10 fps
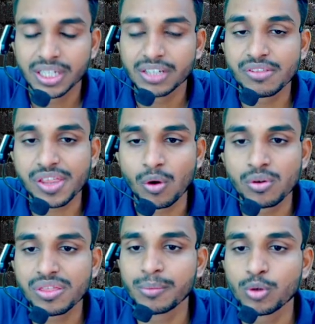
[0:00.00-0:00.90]
it will
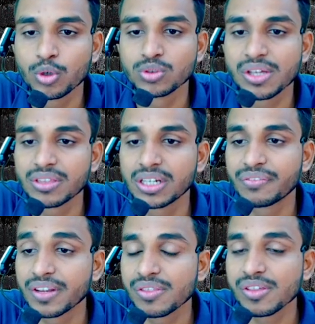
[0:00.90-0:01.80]
sound same to you. Just the
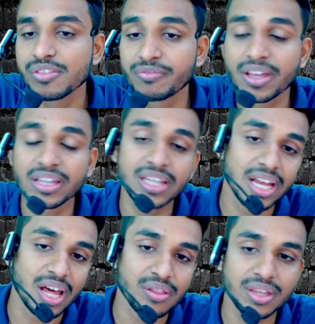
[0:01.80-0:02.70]
difference is where they
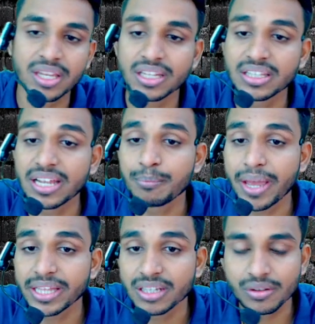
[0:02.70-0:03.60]
are asking here their
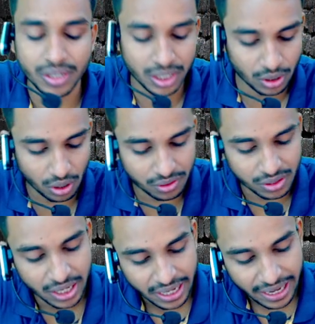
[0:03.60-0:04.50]
methods and records,
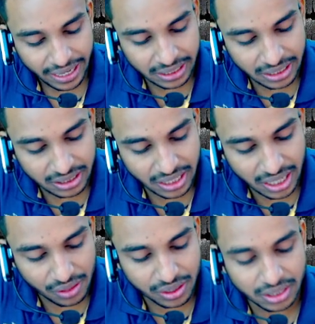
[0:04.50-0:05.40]
and here they
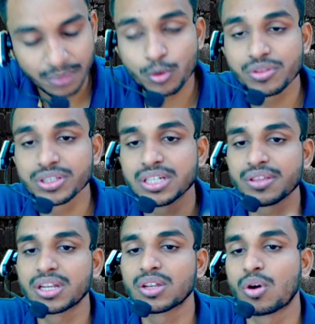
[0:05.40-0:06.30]
are asking the procedures
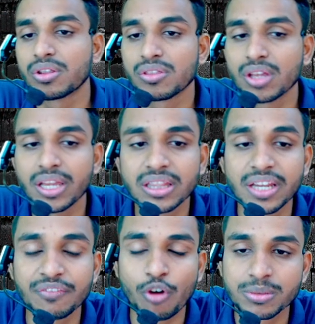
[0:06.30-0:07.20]
and records in the
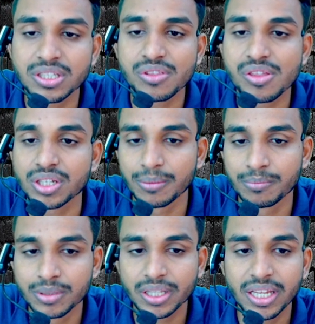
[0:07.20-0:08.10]
information system
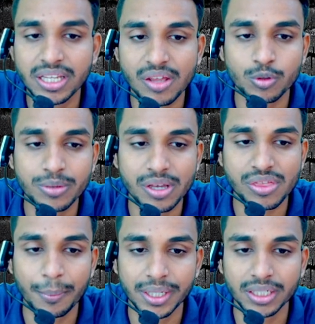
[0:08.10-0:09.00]
areas to be
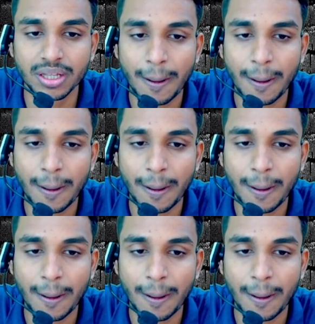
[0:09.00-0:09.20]
examined.